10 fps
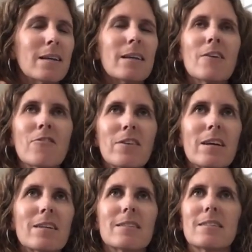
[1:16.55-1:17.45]

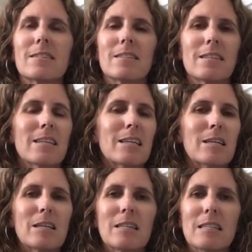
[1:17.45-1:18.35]
Netflix, and
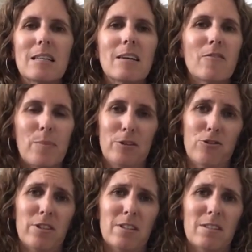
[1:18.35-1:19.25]
I love
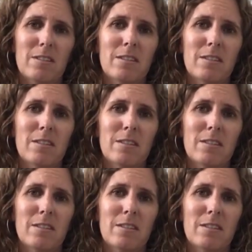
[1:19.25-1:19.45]
Pinterest.